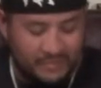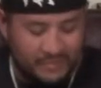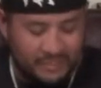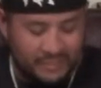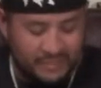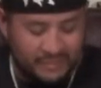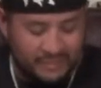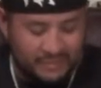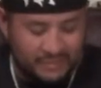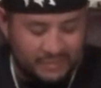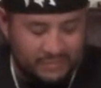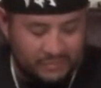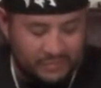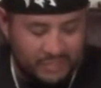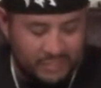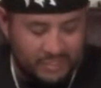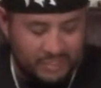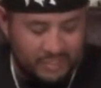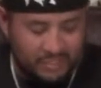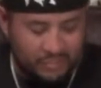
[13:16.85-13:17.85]
which is this
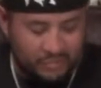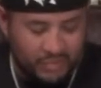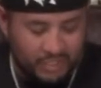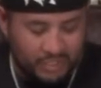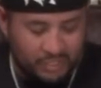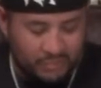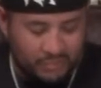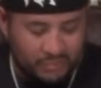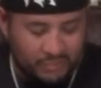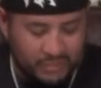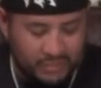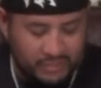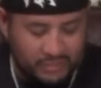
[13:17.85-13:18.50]
one, Yu-Gi-Oh!